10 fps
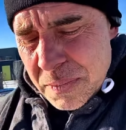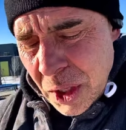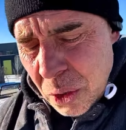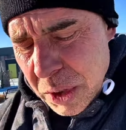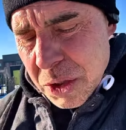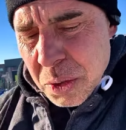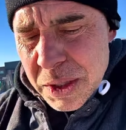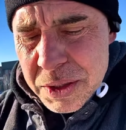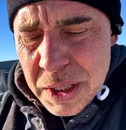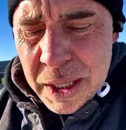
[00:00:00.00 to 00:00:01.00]
which
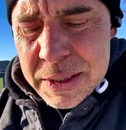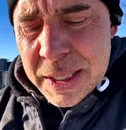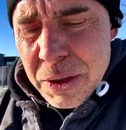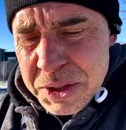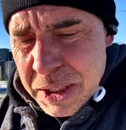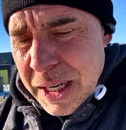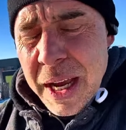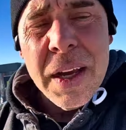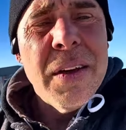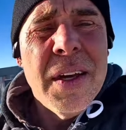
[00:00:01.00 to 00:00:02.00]
was uh, delts today
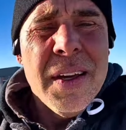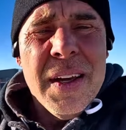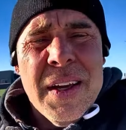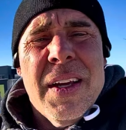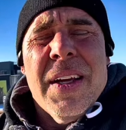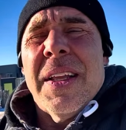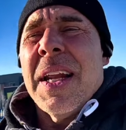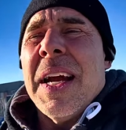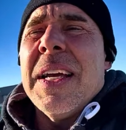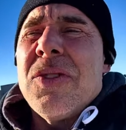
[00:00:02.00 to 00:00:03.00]
and then
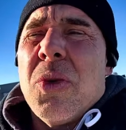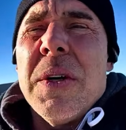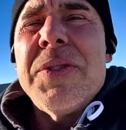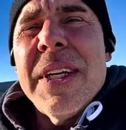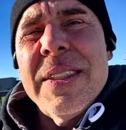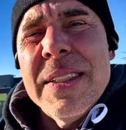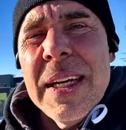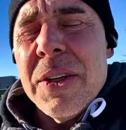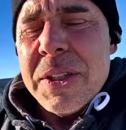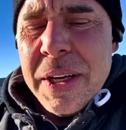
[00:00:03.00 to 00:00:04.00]
I hit 12 sets of
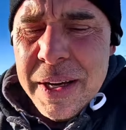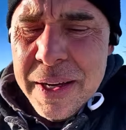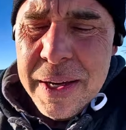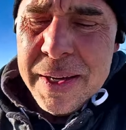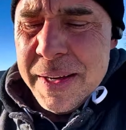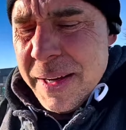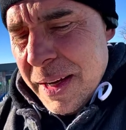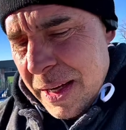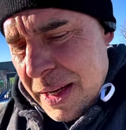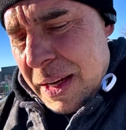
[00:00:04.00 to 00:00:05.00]
delts
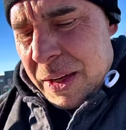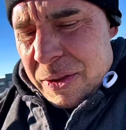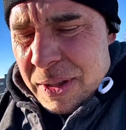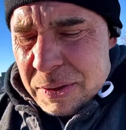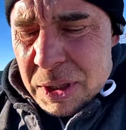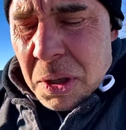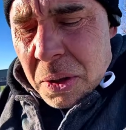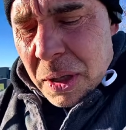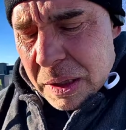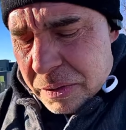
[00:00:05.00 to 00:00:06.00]
so that was a
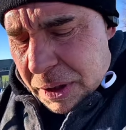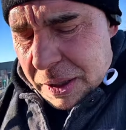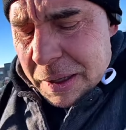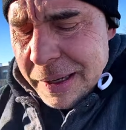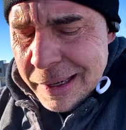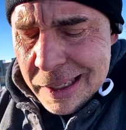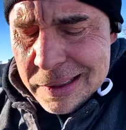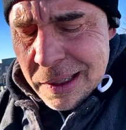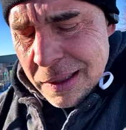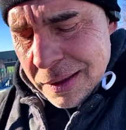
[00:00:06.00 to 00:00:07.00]
total of uh,
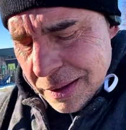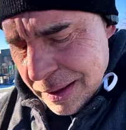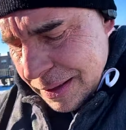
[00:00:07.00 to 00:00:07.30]
18,